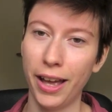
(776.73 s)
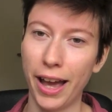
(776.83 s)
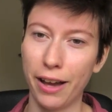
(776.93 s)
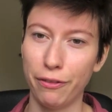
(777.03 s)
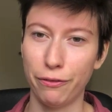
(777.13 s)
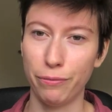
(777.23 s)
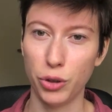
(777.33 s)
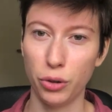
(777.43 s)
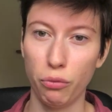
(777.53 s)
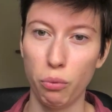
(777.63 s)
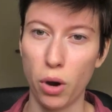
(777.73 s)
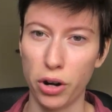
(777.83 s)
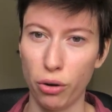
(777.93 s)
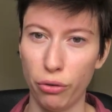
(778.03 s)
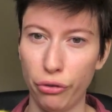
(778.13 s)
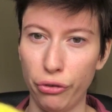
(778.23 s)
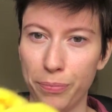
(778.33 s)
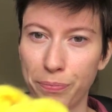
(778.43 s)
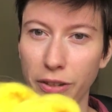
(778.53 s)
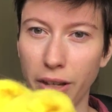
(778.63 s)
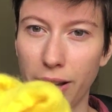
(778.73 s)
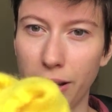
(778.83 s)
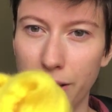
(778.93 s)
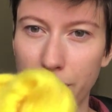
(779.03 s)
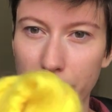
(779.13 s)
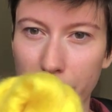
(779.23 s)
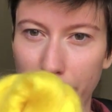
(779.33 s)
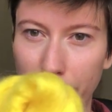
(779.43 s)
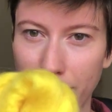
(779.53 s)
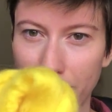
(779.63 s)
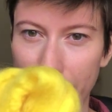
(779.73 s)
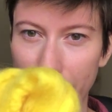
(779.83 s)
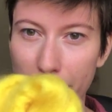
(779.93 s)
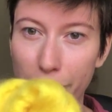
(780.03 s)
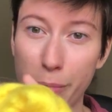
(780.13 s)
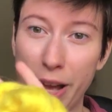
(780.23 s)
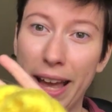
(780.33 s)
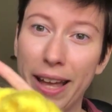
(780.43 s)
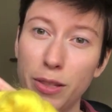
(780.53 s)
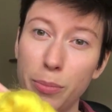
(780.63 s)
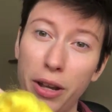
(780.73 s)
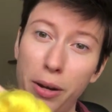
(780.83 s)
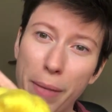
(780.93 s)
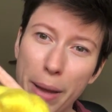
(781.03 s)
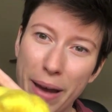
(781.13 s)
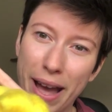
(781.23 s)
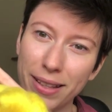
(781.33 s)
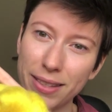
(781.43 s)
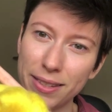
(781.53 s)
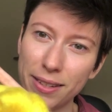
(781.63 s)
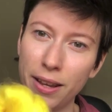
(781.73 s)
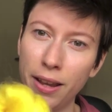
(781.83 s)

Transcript: have sort of one-off colours and things like that for my hand spun and my bats.